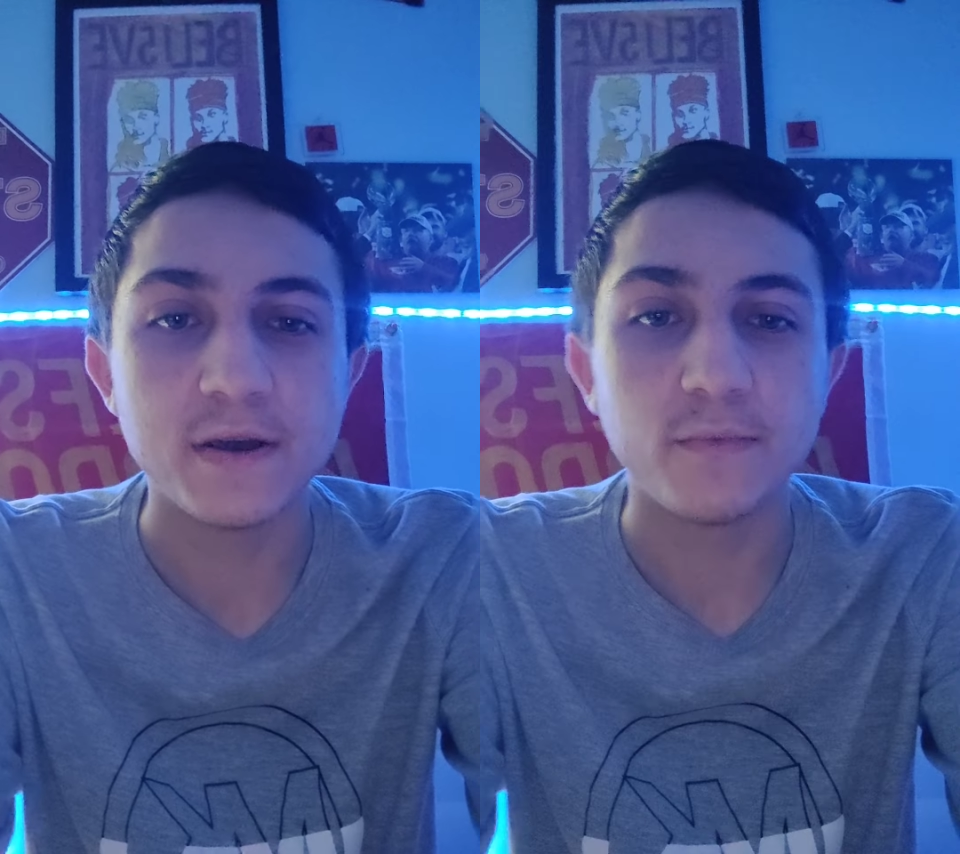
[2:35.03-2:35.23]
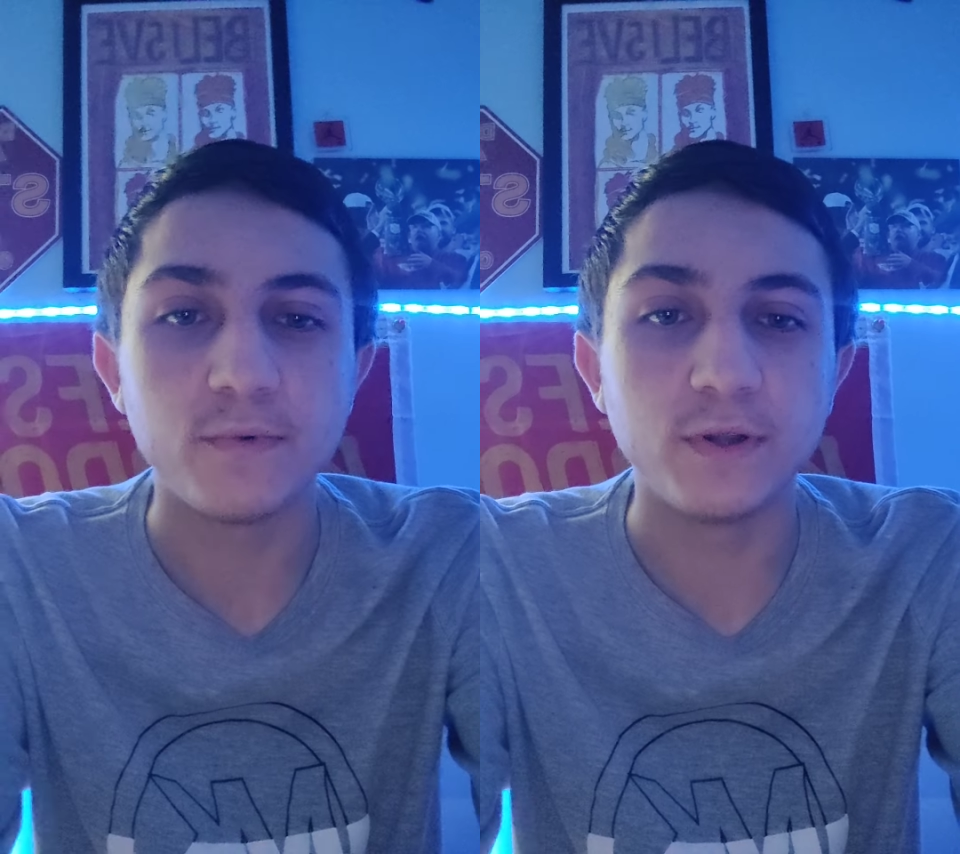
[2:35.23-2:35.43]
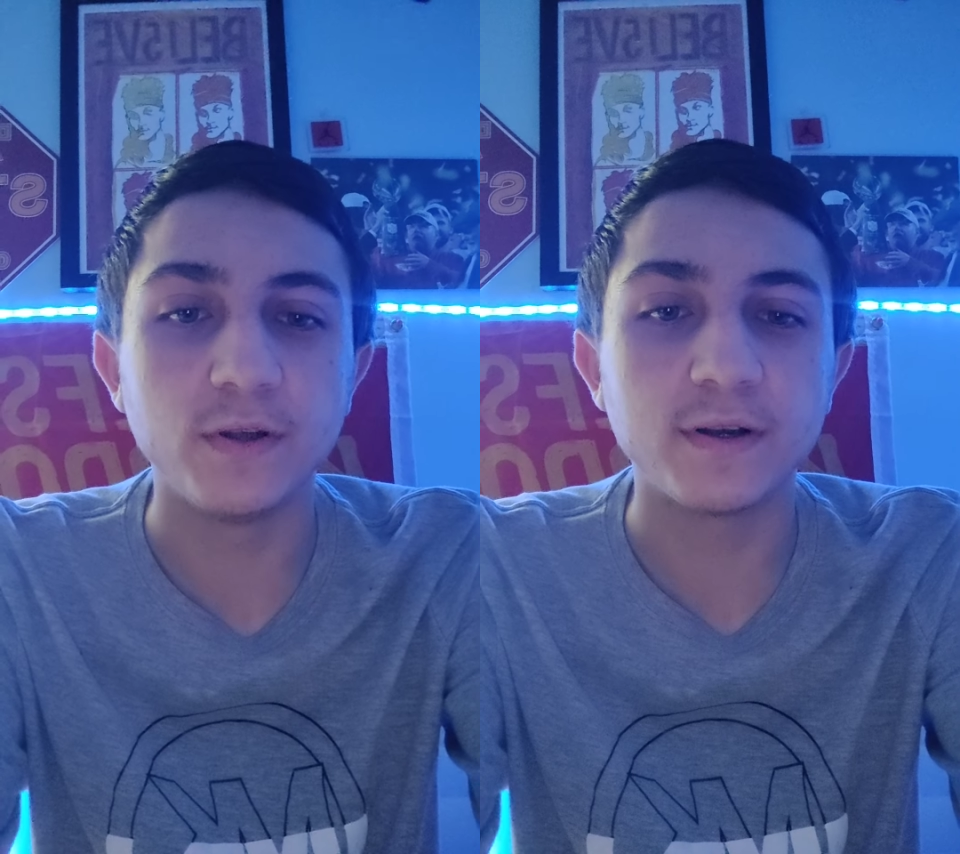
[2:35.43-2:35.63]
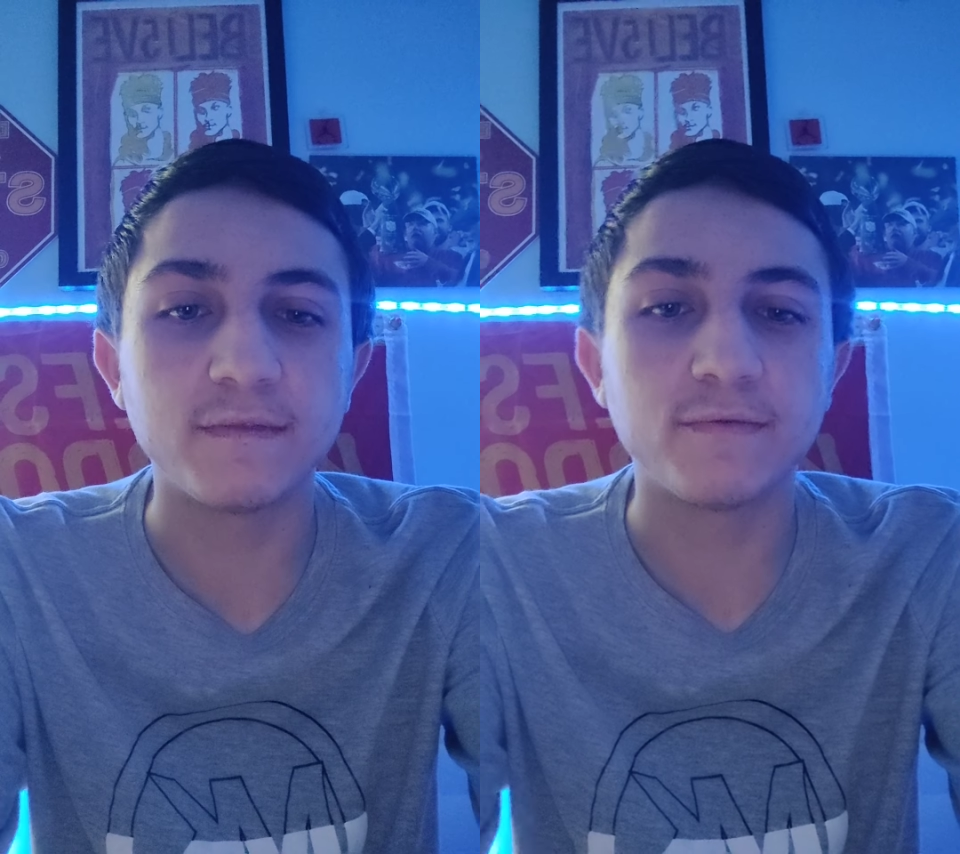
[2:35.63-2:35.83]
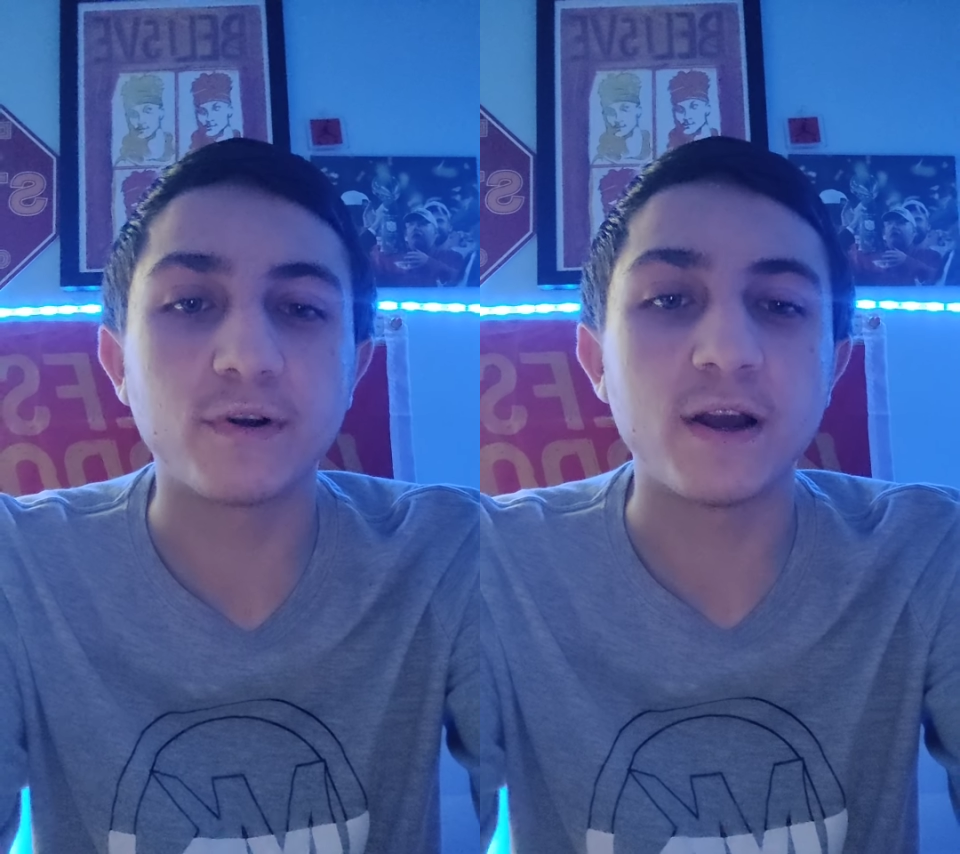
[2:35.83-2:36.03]
would
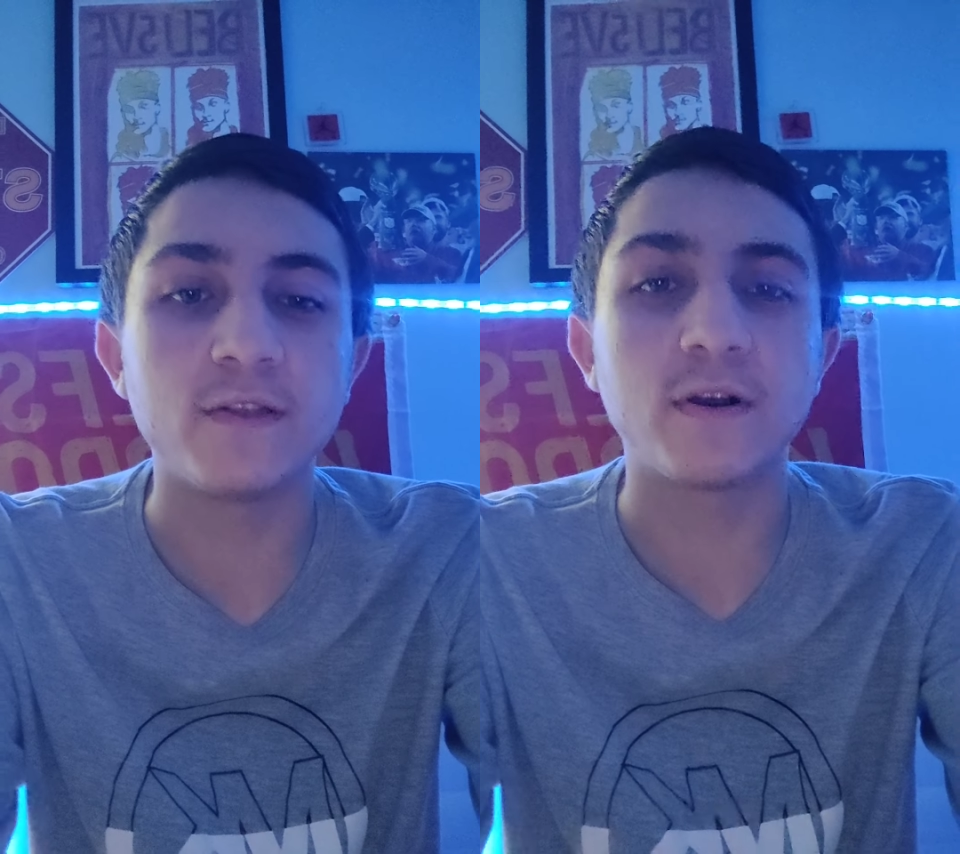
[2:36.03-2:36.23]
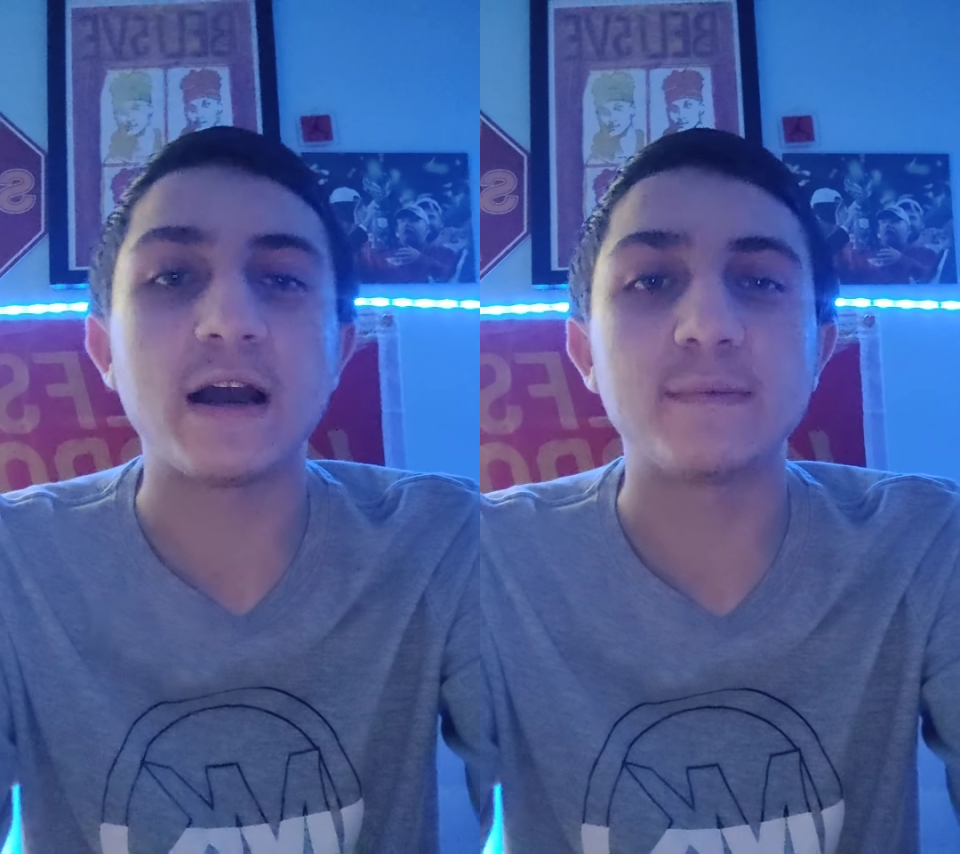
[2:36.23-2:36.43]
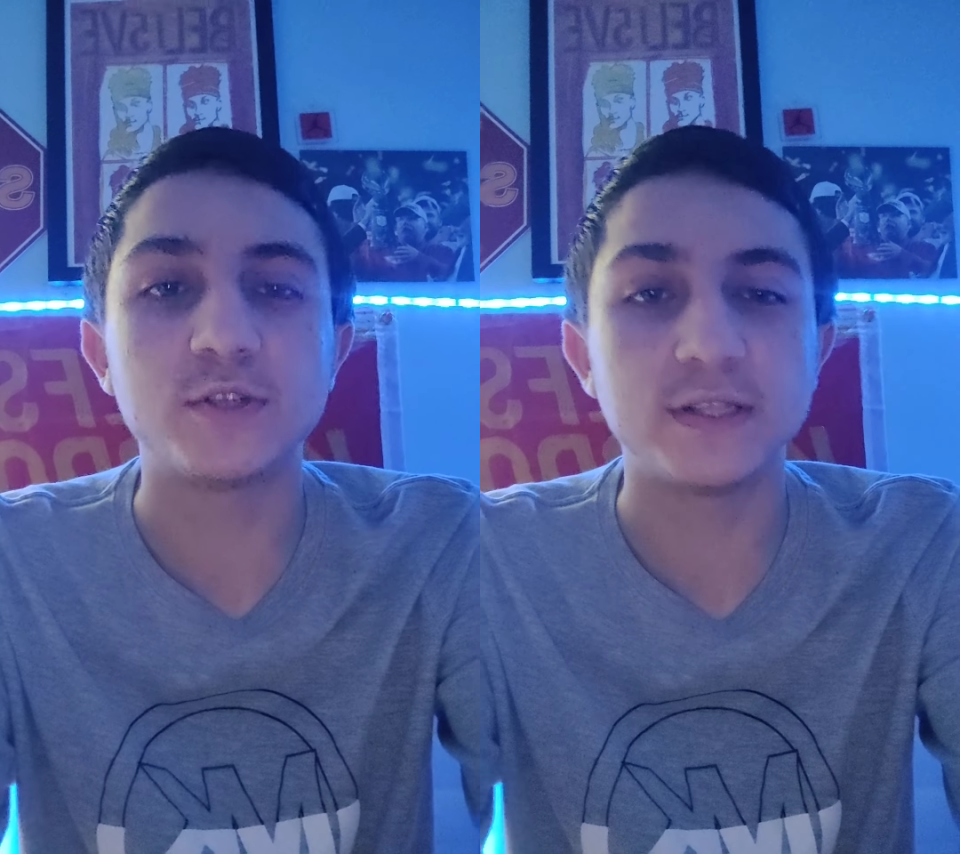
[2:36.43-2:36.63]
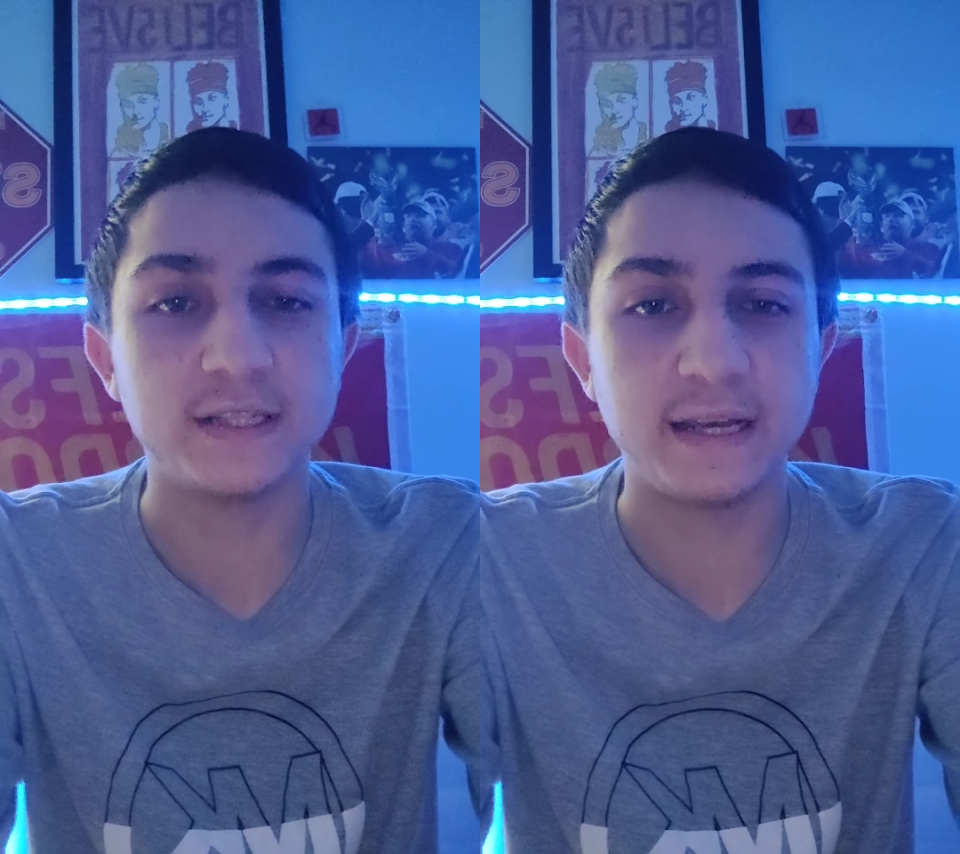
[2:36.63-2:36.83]
look for other options,